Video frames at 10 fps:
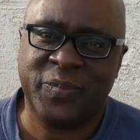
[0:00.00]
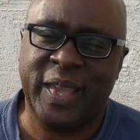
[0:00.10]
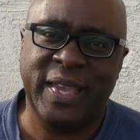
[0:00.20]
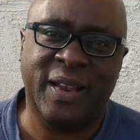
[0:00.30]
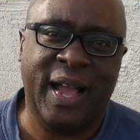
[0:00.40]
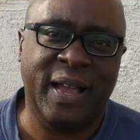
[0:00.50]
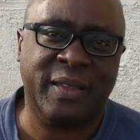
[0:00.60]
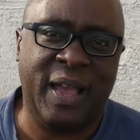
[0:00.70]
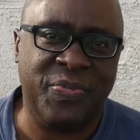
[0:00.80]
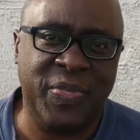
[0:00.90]
And uh, I
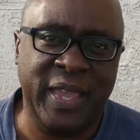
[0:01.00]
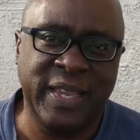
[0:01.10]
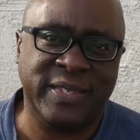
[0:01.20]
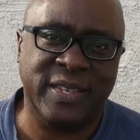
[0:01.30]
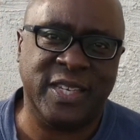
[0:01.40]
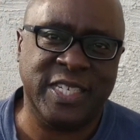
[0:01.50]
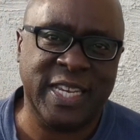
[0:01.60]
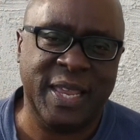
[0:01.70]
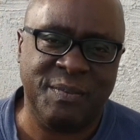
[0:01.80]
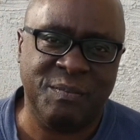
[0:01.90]
got things into
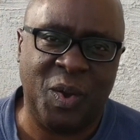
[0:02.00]
shape.